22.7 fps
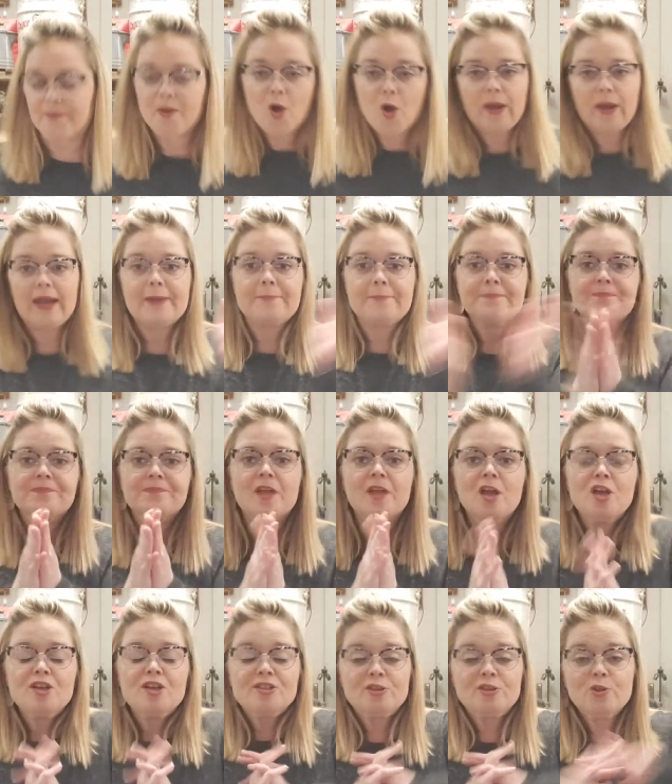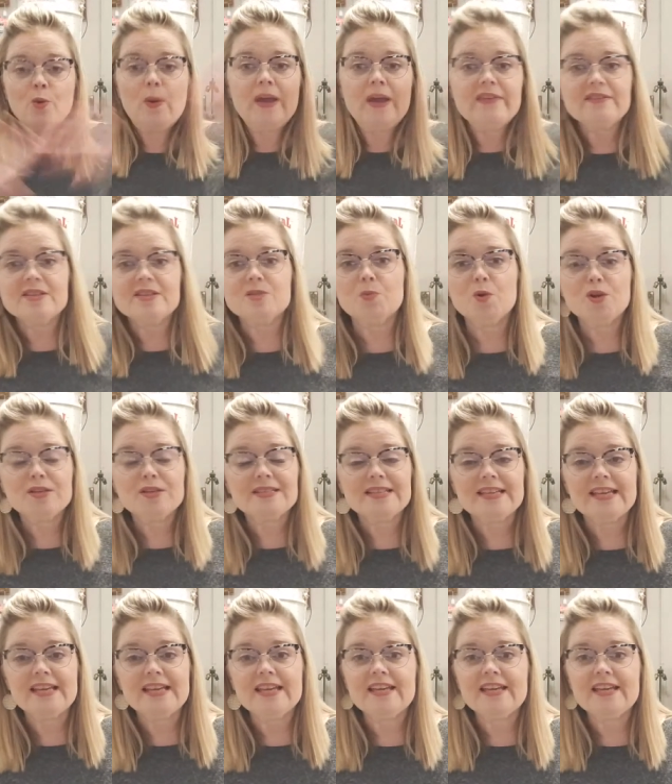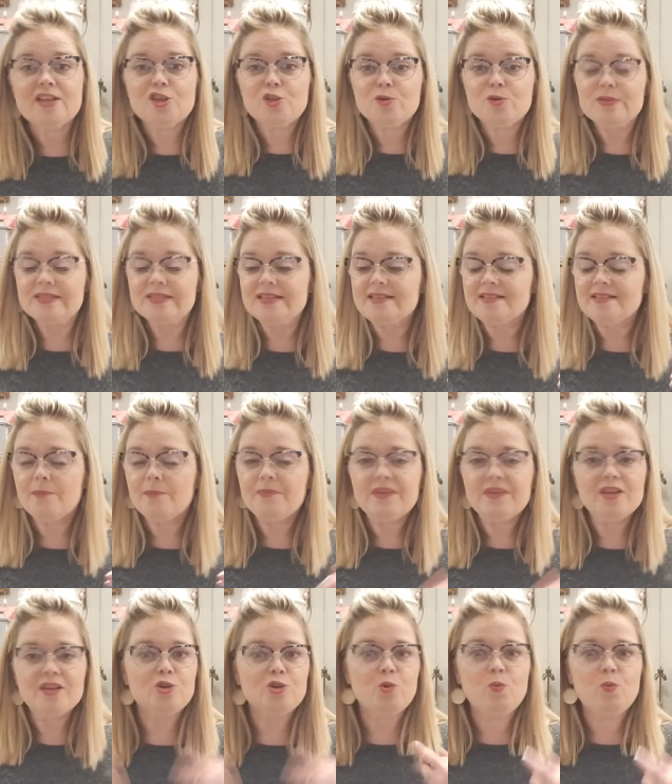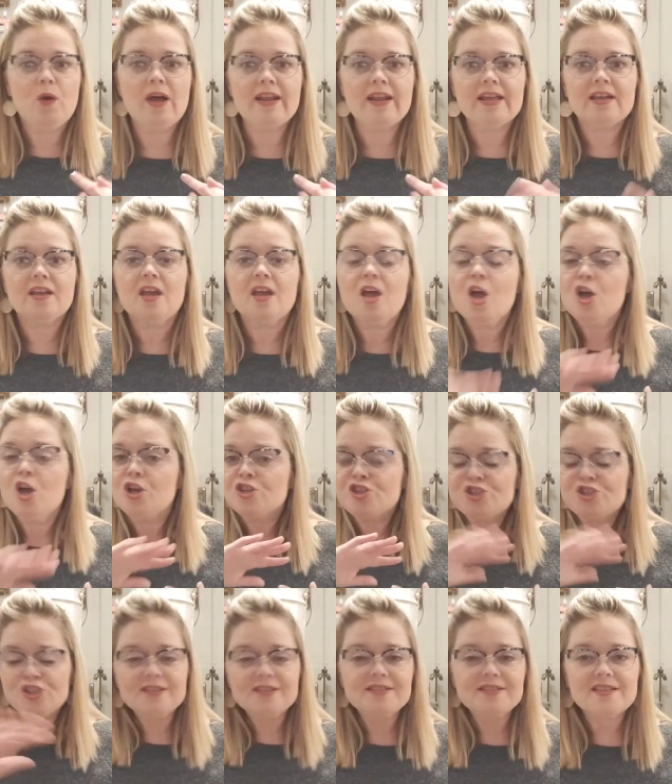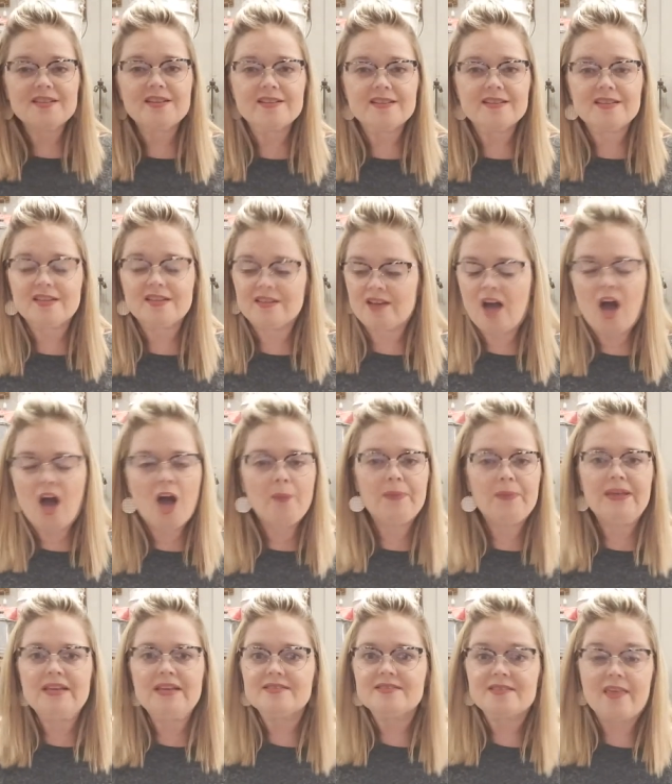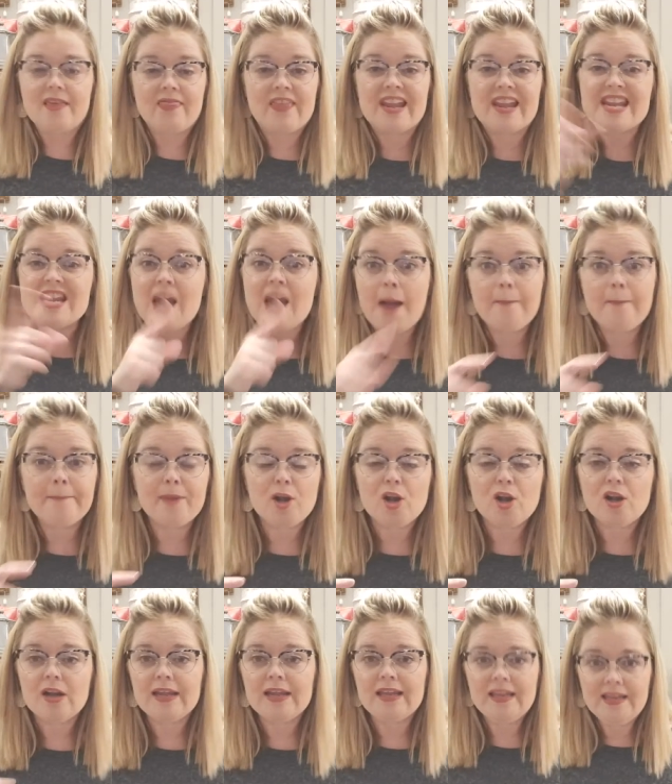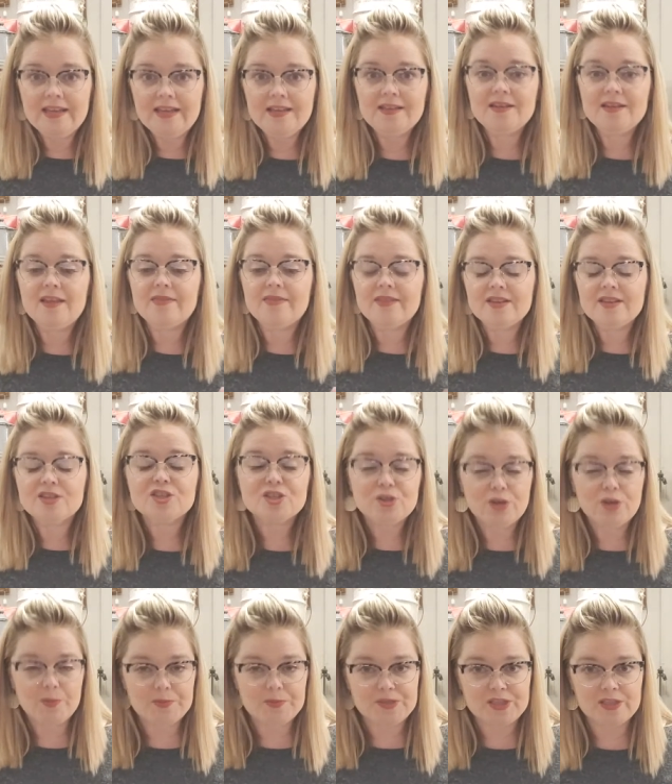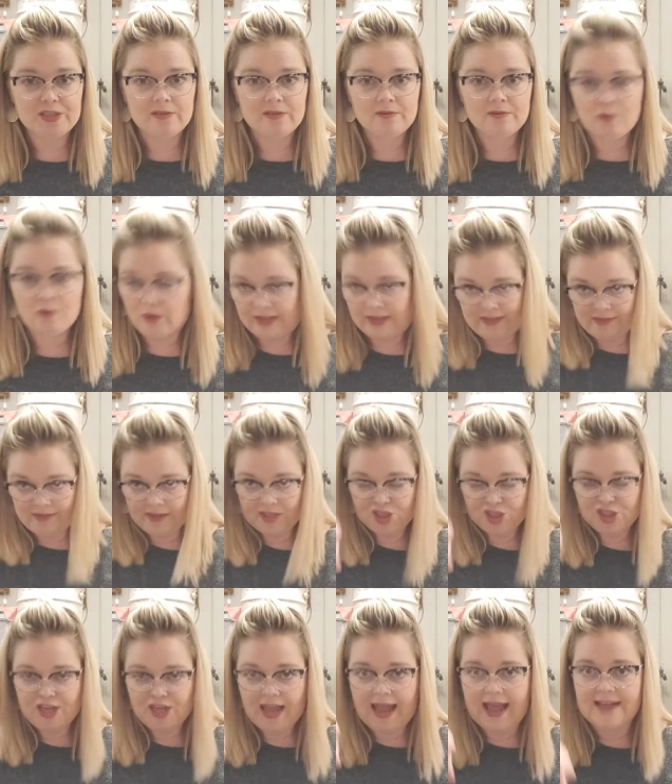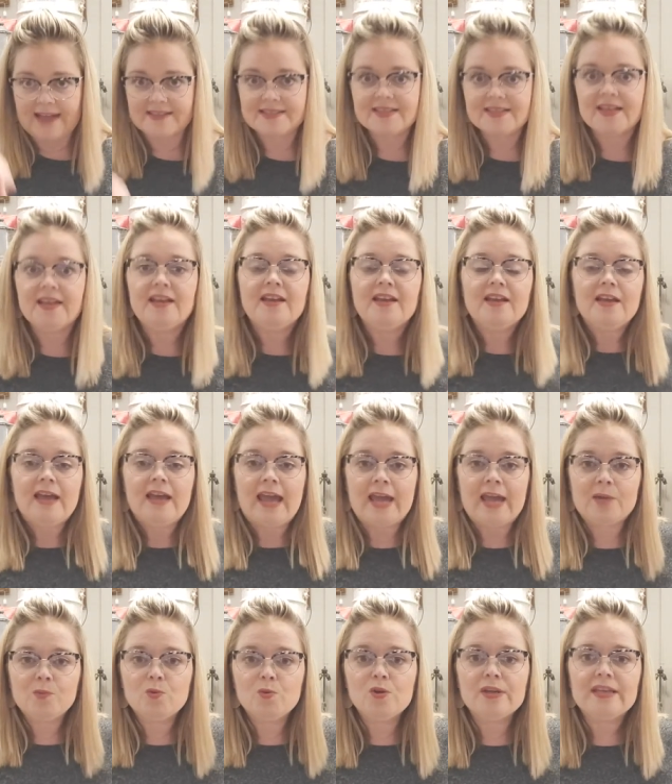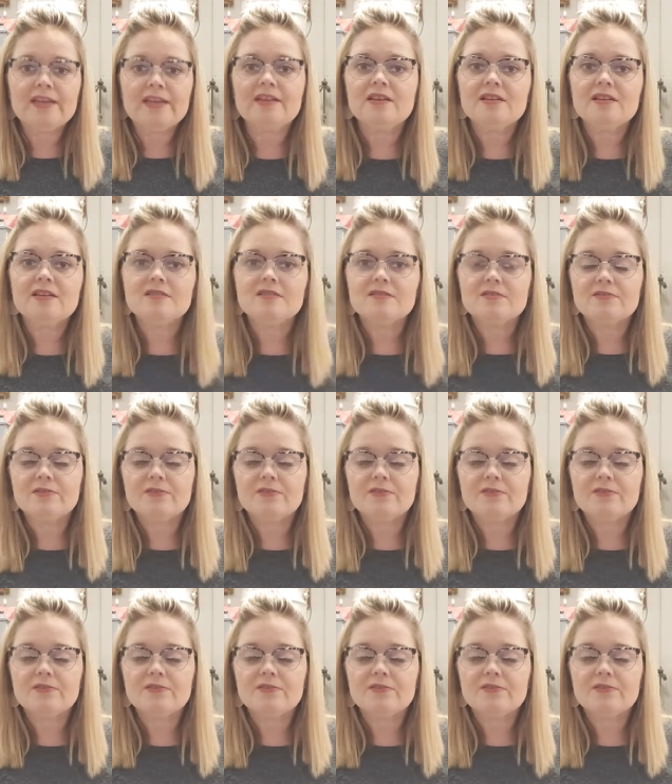Okay. So the way this works again, you see something, you want it, just comment the number in the description or in the chat, and we'll get it.